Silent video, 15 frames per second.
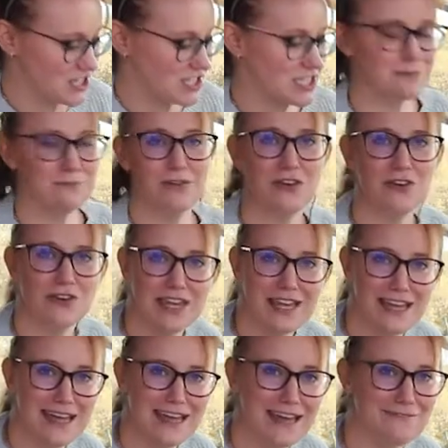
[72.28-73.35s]

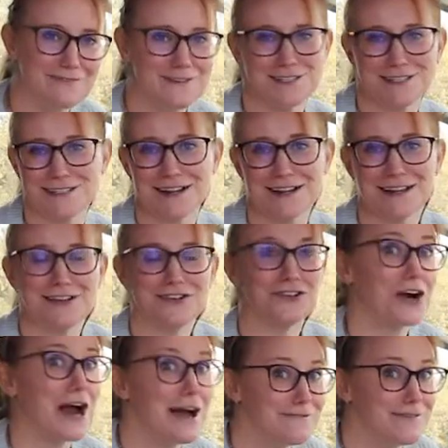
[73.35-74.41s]
smoothie if you're stuck in
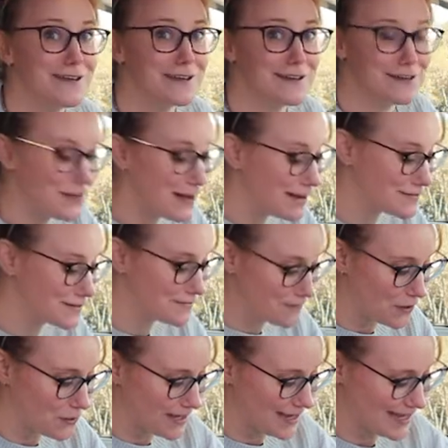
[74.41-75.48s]
traffic and you have to
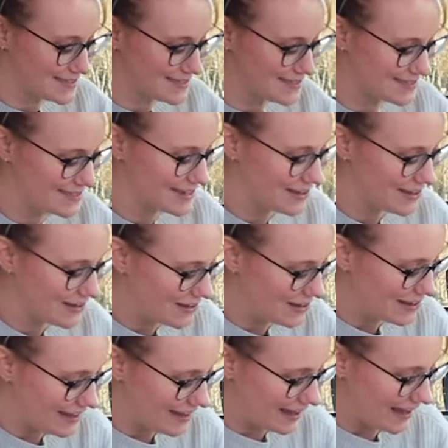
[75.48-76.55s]
focus,
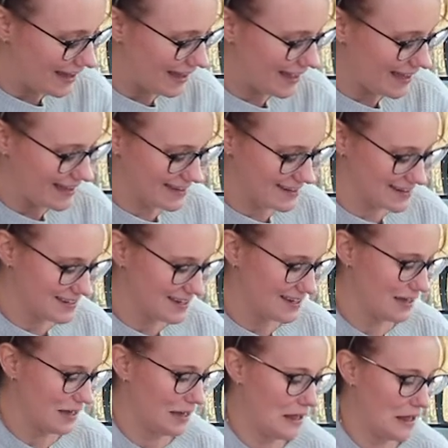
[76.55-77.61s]
and
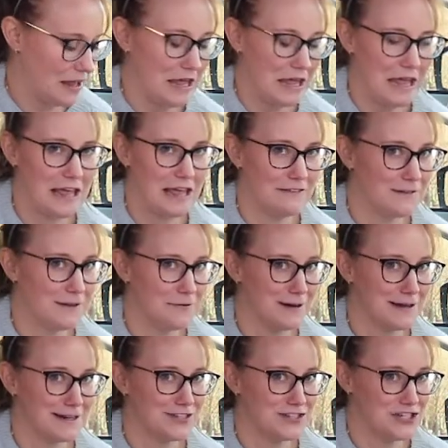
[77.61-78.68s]
if you
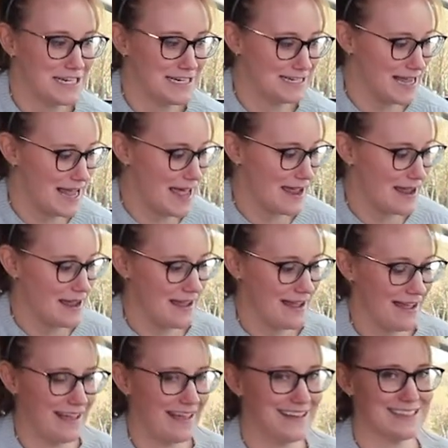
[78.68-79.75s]
want a cheat day,
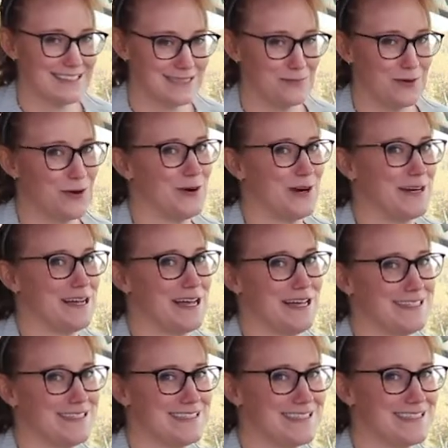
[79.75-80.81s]
some corn nuts.